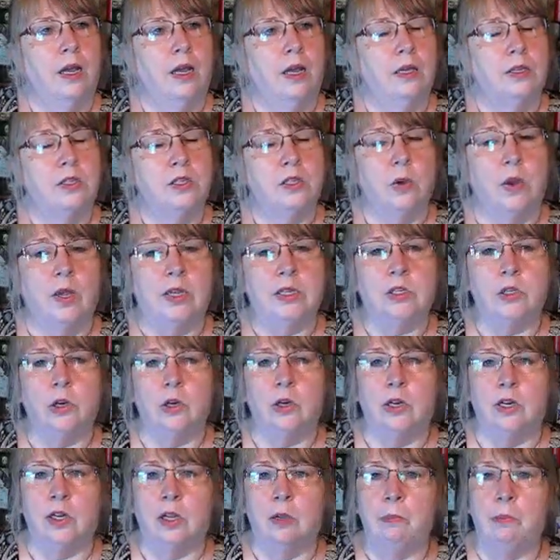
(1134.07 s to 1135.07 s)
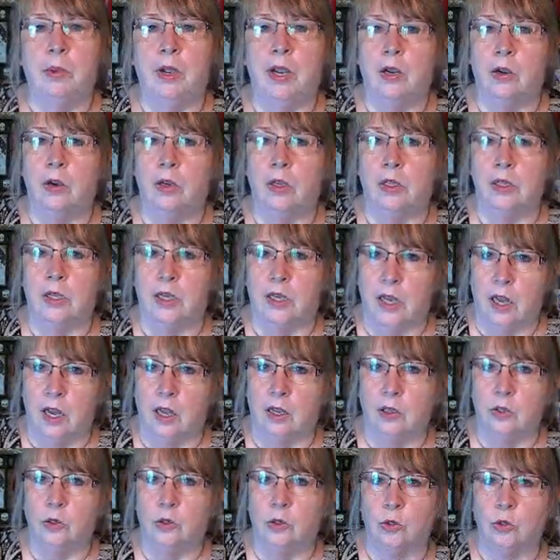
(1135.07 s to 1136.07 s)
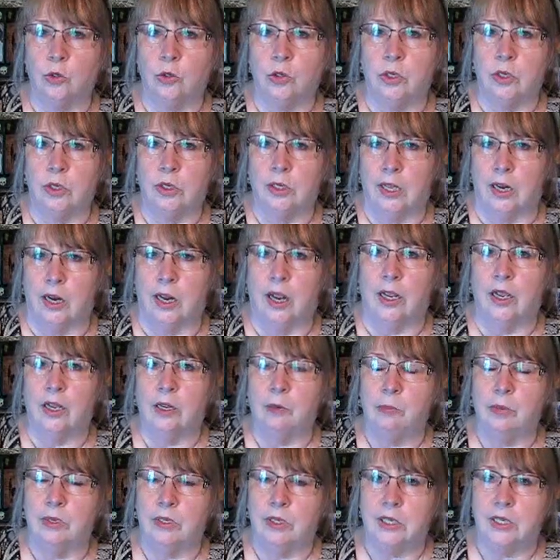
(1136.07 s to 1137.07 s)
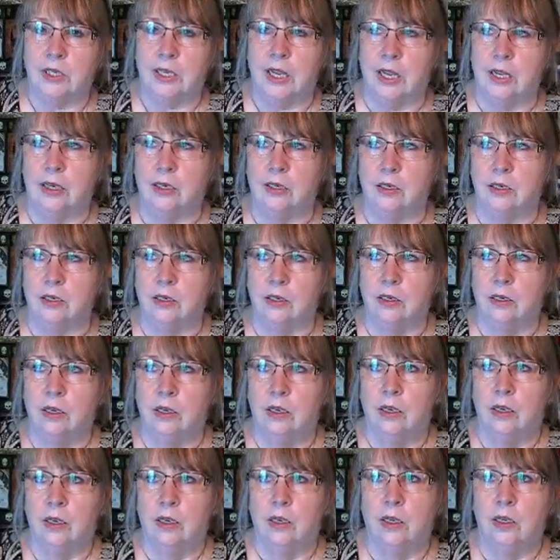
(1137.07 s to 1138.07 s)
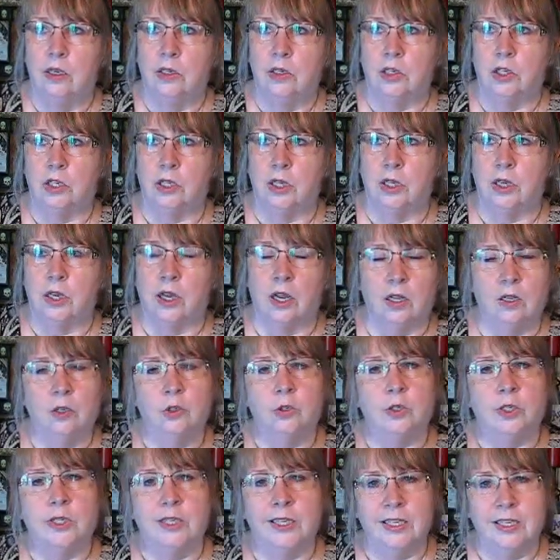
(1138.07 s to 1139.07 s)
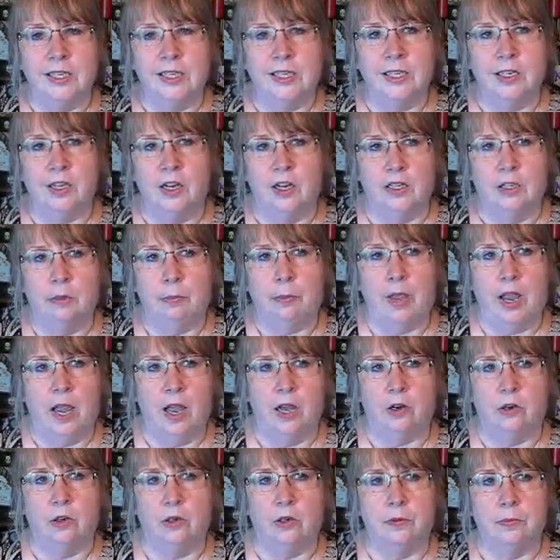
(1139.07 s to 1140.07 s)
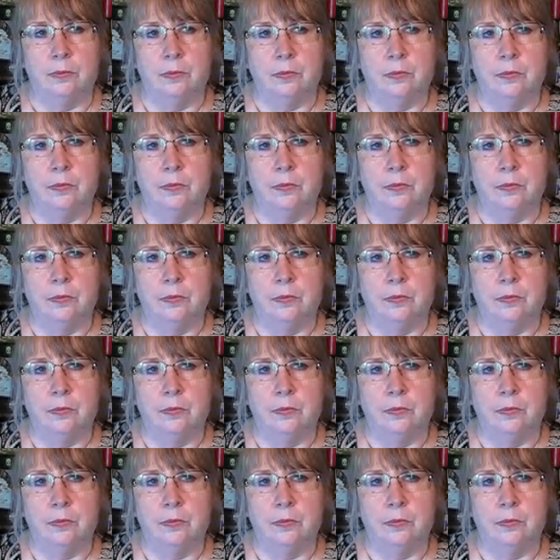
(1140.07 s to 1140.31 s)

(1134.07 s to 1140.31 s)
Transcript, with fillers: So I started comparing the colors that I had been sent to the colors listed on the pattern.